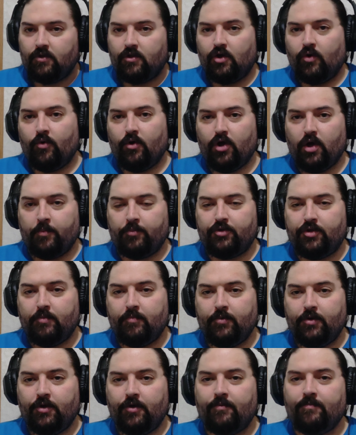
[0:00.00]
go up
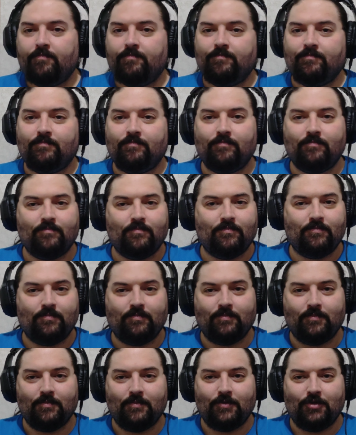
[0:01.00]
to mute,
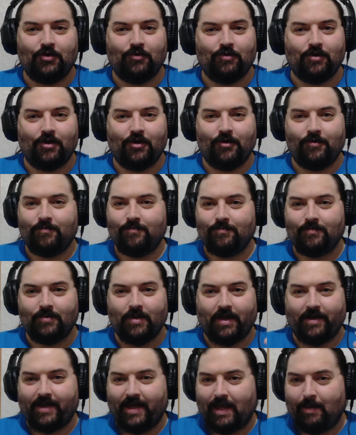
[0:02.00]
you know
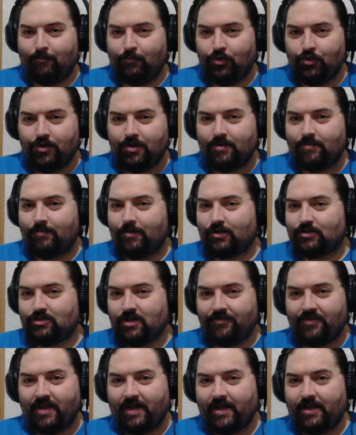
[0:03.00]
I can't mute it. There's
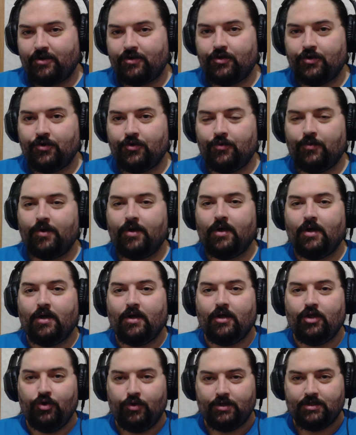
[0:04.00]
nothing I can do.
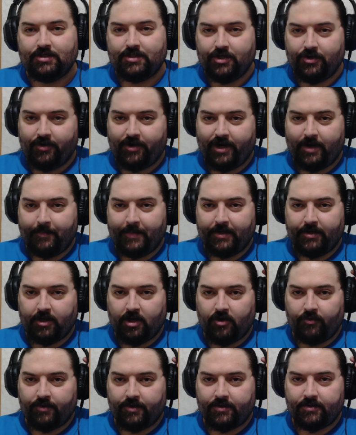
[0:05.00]
You can still hear me
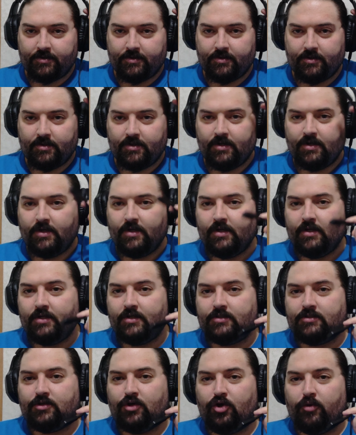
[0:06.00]
talking.
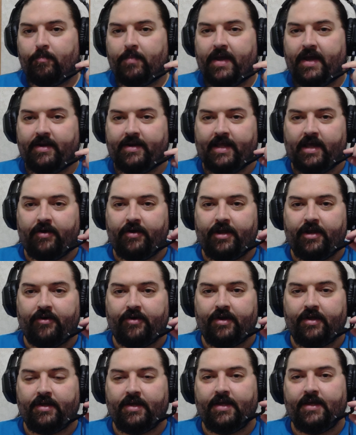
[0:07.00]
So back down
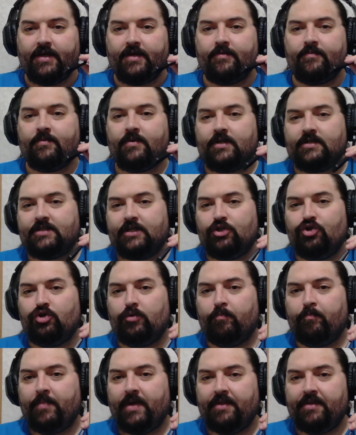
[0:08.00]
here again. I said you
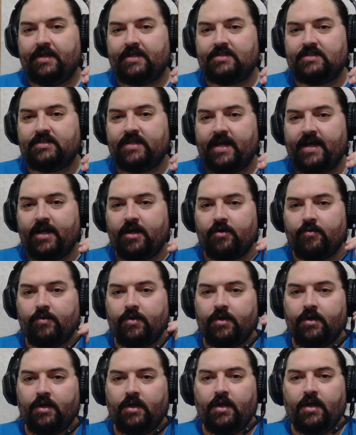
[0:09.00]
can bend this
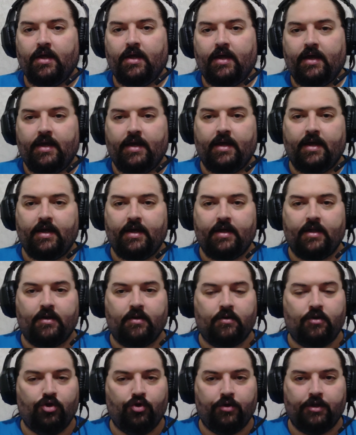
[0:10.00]
down
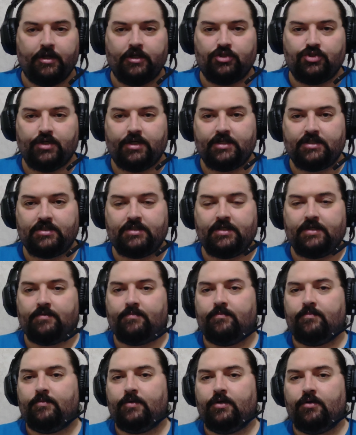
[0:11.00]
and you can adjust
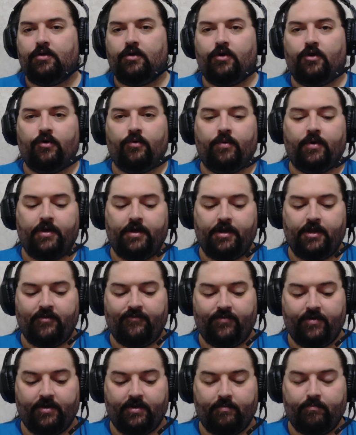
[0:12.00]
it, you know, and
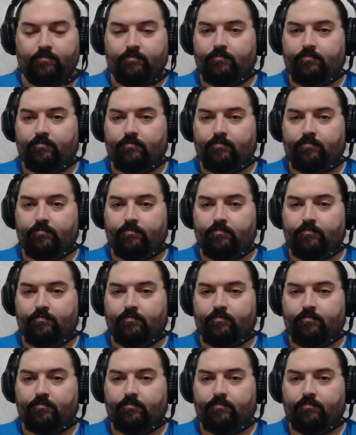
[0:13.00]
if it